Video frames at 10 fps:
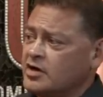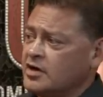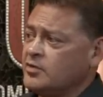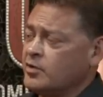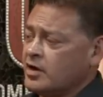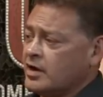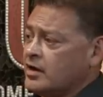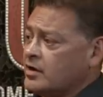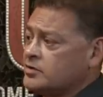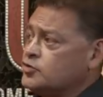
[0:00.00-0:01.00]
He went on like
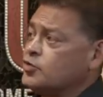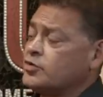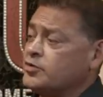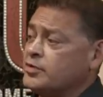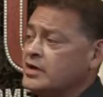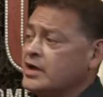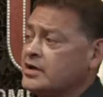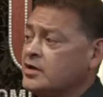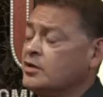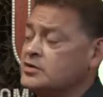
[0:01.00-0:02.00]
a 2 or 3 day
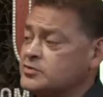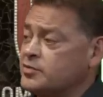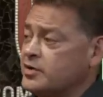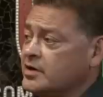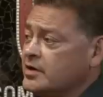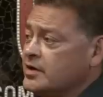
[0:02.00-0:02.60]
killing spree.